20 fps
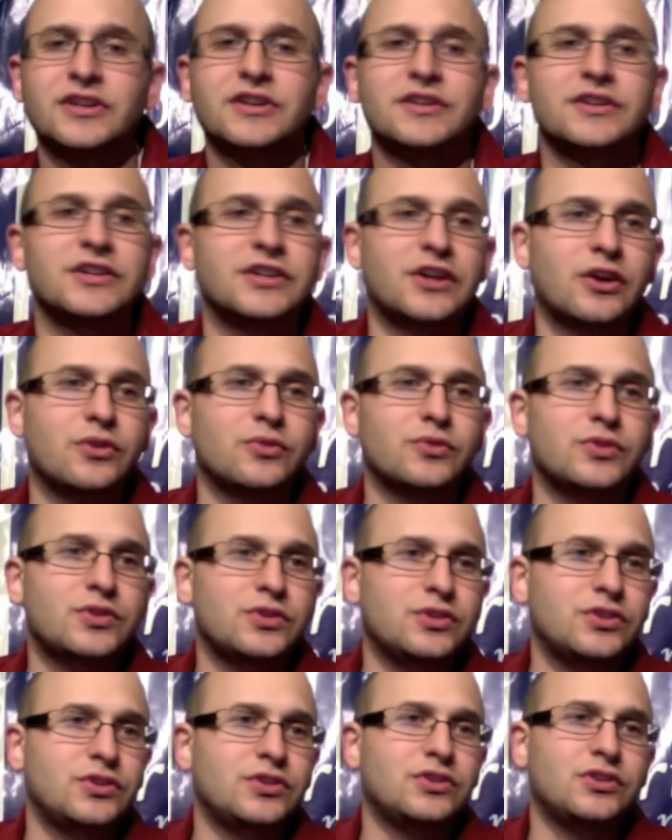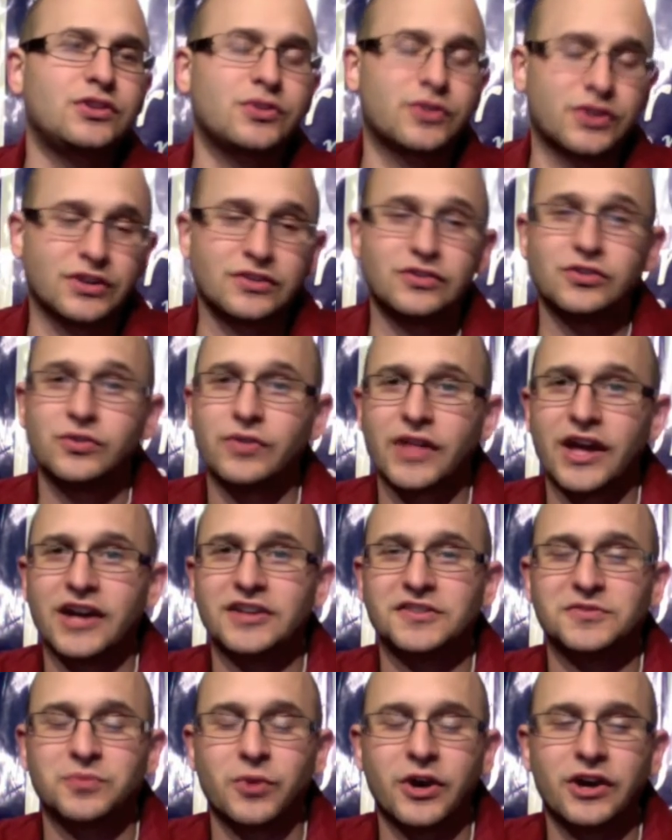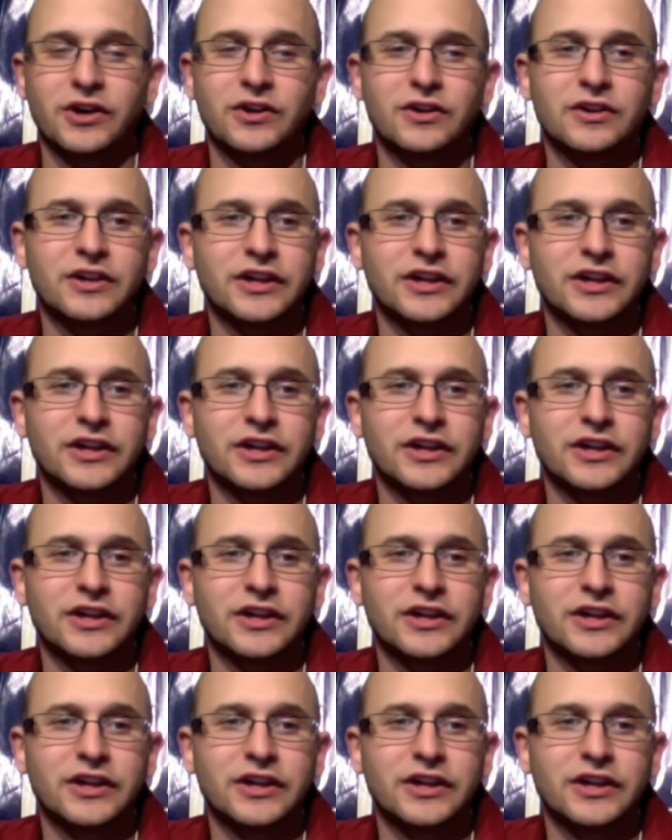you know, you can do that as well.